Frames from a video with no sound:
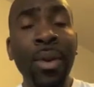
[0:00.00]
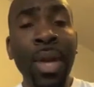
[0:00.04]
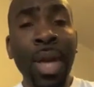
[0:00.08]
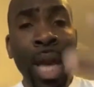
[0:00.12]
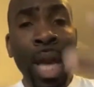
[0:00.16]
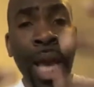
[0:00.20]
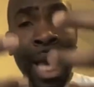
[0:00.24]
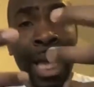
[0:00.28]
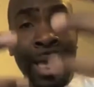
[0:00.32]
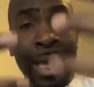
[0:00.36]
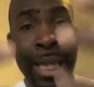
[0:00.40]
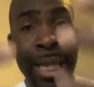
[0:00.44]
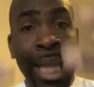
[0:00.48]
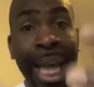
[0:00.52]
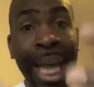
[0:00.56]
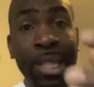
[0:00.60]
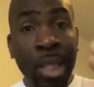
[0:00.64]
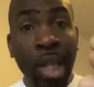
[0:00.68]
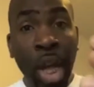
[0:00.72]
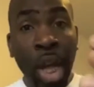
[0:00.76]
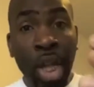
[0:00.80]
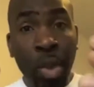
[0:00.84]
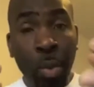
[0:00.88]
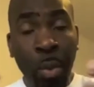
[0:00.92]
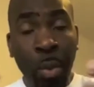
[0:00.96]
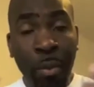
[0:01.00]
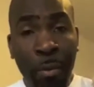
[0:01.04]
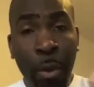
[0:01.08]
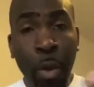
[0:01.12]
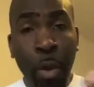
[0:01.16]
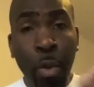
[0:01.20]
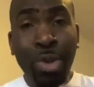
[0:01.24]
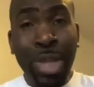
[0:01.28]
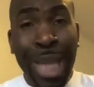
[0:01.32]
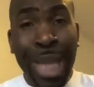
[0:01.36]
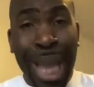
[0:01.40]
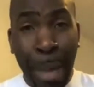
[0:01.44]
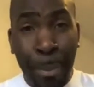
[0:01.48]
And that starts with you
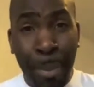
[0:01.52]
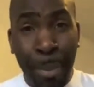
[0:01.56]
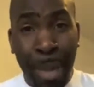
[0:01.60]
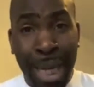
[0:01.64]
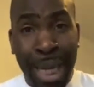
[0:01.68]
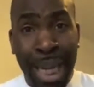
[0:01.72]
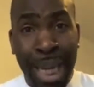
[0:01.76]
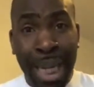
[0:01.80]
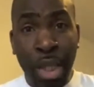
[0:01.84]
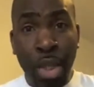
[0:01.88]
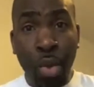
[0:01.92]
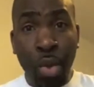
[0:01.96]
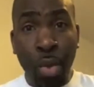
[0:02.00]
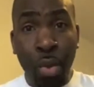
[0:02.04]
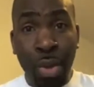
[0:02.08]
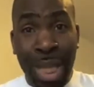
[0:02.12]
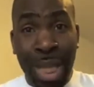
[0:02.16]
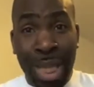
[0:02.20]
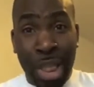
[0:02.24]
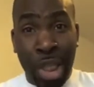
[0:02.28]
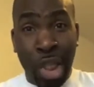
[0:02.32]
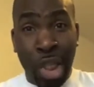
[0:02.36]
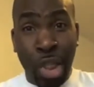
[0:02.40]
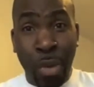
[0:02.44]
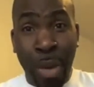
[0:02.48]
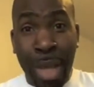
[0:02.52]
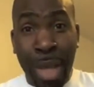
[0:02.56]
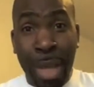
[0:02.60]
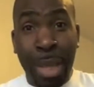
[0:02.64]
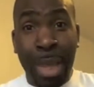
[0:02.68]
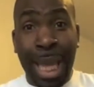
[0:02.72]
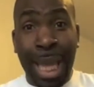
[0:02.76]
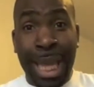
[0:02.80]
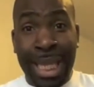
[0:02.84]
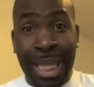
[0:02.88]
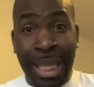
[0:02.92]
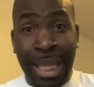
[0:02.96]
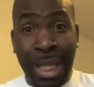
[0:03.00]
tapping into the strength
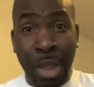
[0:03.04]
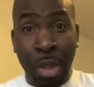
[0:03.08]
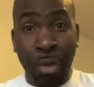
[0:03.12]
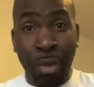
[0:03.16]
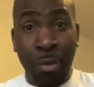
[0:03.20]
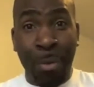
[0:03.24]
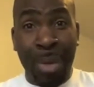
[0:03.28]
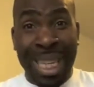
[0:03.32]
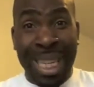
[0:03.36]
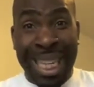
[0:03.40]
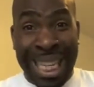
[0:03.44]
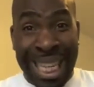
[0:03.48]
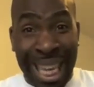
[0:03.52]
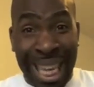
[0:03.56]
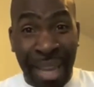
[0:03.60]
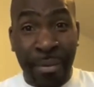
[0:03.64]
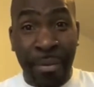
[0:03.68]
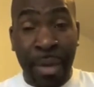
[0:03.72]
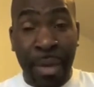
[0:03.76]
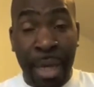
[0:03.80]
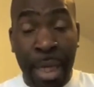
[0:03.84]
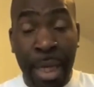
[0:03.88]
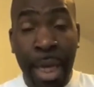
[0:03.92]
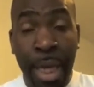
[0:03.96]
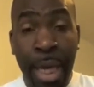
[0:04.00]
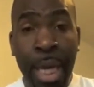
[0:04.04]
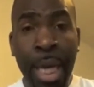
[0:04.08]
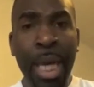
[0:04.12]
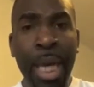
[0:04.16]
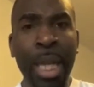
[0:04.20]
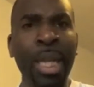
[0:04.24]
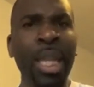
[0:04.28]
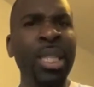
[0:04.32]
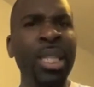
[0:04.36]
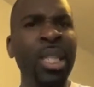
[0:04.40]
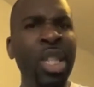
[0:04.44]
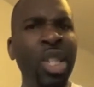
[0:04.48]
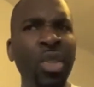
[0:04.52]
that you've been given.
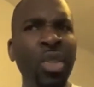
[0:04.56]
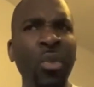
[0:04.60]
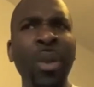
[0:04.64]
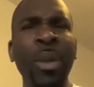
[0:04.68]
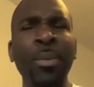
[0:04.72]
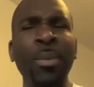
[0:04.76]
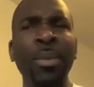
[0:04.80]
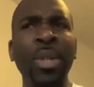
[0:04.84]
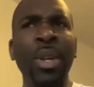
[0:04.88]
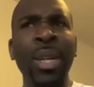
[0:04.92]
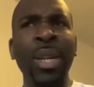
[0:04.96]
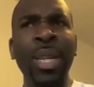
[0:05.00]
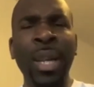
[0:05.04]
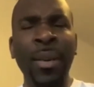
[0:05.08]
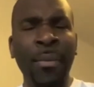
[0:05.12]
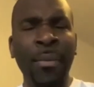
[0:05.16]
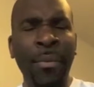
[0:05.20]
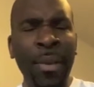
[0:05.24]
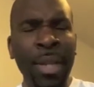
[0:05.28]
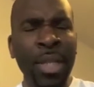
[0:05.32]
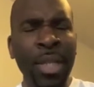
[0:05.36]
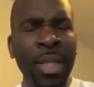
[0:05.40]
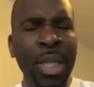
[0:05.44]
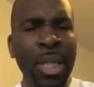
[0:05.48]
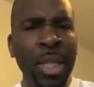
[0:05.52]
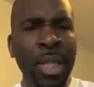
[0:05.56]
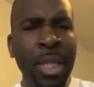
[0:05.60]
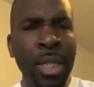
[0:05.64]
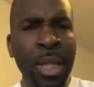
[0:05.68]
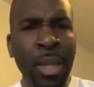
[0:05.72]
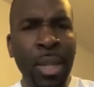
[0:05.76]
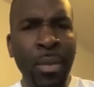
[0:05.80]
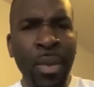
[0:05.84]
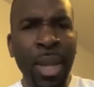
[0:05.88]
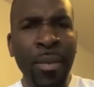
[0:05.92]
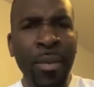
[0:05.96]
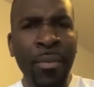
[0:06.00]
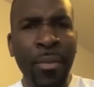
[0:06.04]
There's a scripture in Ephesians
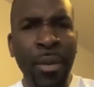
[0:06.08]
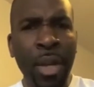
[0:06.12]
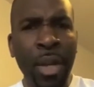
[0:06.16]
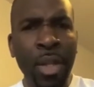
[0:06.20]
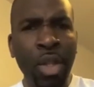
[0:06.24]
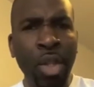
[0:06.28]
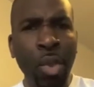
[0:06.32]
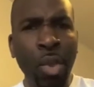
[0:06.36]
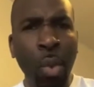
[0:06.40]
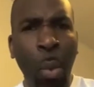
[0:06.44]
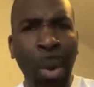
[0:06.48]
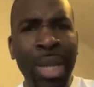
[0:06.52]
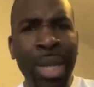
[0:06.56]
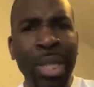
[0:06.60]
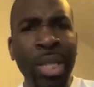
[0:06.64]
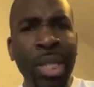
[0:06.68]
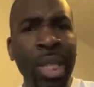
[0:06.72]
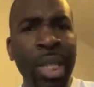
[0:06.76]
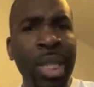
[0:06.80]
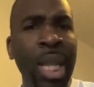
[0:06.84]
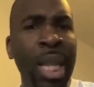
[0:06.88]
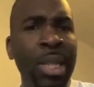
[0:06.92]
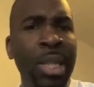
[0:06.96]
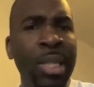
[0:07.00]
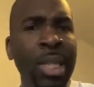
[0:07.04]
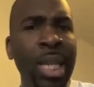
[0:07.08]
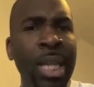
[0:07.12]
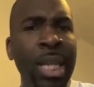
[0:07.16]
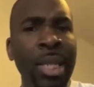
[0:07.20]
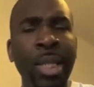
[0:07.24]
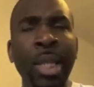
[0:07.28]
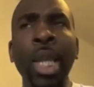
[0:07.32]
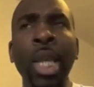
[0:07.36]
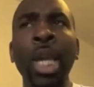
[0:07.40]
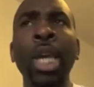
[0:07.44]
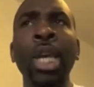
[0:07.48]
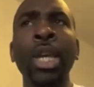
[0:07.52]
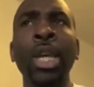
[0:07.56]
3, verse 20 that
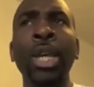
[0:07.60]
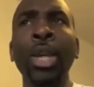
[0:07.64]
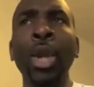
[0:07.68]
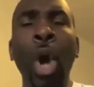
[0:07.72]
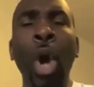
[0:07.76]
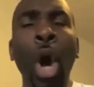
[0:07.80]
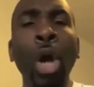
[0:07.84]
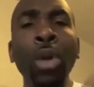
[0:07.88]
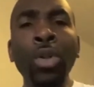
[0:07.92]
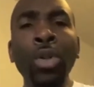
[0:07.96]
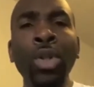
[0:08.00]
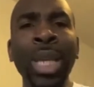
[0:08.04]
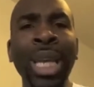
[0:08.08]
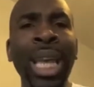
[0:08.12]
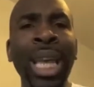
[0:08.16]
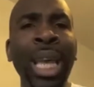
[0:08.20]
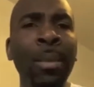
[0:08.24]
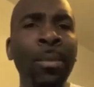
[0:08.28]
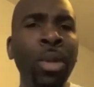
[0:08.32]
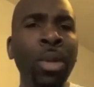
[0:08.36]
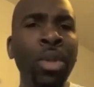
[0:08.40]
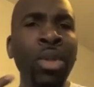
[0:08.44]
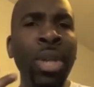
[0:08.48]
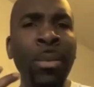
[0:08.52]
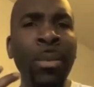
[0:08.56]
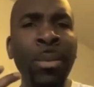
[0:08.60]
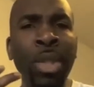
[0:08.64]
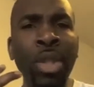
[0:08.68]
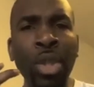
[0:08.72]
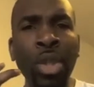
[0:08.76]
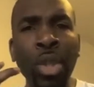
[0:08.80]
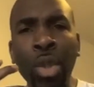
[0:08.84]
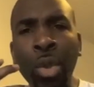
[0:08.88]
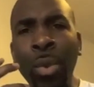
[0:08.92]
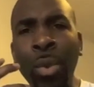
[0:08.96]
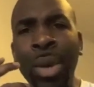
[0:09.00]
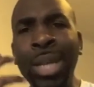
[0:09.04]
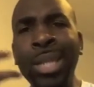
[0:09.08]
says, You know, unto him who's able to
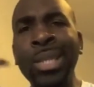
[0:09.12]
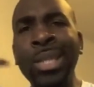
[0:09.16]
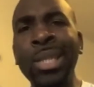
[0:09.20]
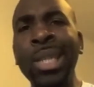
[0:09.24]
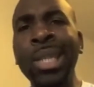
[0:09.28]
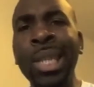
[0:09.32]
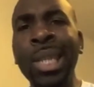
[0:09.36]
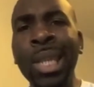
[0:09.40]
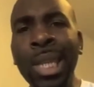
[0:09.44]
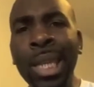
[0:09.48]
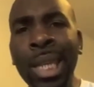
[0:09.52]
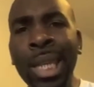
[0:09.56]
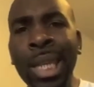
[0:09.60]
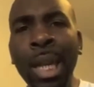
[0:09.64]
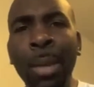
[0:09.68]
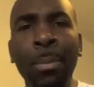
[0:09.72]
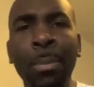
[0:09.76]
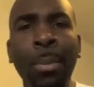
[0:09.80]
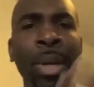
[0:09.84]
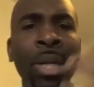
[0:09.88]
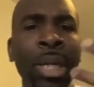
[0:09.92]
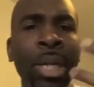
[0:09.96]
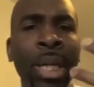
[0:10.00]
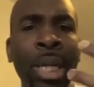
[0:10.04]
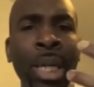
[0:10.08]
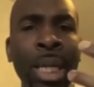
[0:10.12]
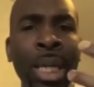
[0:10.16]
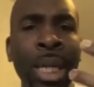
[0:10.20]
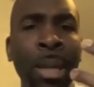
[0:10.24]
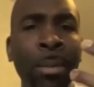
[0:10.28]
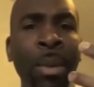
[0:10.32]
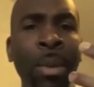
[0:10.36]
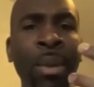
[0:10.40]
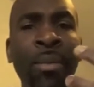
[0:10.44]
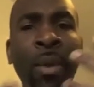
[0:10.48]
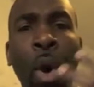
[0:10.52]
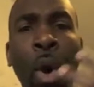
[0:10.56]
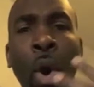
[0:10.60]
do exceedingly abundantly
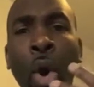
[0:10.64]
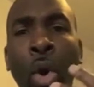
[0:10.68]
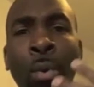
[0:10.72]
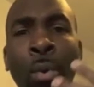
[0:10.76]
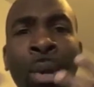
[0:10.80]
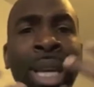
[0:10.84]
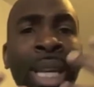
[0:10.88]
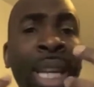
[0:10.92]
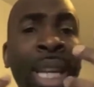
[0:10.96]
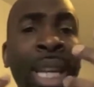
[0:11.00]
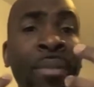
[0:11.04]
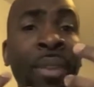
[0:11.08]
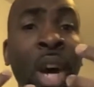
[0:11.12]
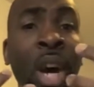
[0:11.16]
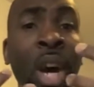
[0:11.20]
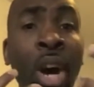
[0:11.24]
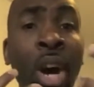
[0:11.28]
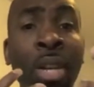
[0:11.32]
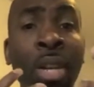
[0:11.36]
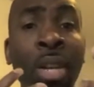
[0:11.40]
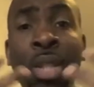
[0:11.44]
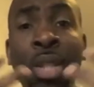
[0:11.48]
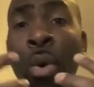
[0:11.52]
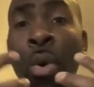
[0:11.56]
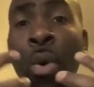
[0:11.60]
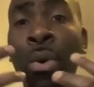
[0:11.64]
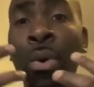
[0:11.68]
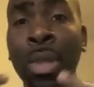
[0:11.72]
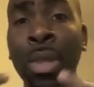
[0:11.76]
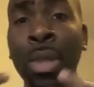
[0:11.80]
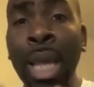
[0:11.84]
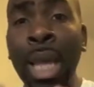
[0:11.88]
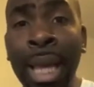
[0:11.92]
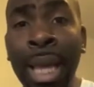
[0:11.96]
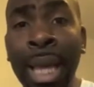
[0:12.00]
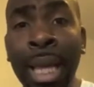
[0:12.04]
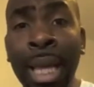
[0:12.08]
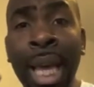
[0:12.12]
above all we can ever ask or
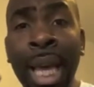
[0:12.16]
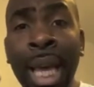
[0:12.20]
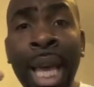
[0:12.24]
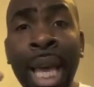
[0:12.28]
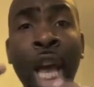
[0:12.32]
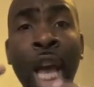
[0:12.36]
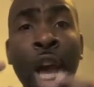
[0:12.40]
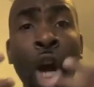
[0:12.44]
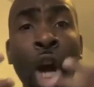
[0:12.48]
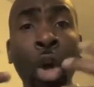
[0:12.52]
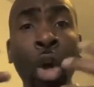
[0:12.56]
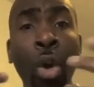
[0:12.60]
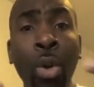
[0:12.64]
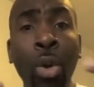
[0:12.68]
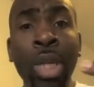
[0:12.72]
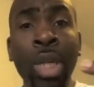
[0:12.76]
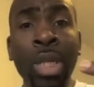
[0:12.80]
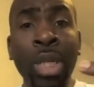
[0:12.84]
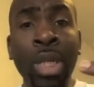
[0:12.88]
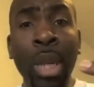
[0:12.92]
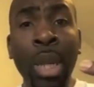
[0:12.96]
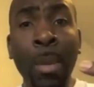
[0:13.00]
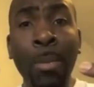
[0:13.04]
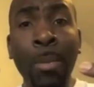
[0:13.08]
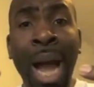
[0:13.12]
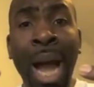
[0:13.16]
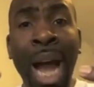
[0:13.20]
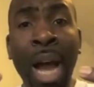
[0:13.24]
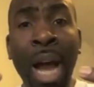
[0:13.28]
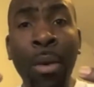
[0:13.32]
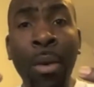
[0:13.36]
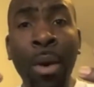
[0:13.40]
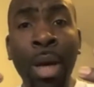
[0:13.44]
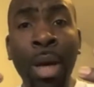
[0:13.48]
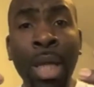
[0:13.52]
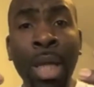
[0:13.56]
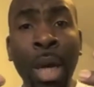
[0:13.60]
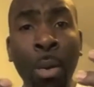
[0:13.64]
think, according to the
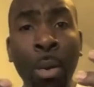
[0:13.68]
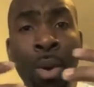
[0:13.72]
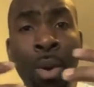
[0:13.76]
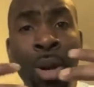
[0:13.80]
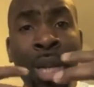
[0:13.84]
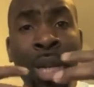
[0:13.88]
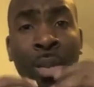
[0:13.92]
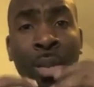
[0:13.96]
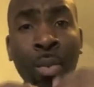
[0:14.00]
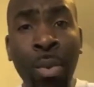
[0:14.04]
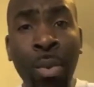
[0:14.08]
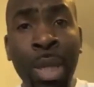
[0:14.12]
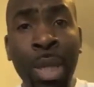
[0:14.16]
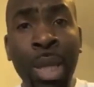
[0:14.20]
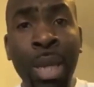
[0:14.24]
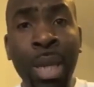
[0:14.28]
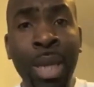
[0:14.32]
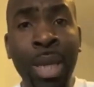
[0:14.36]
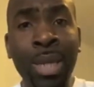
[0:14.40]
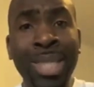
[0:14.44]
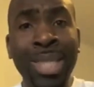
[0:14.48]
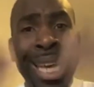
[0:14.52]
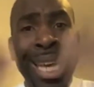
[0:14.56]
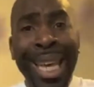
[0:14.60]
power that worketh within us.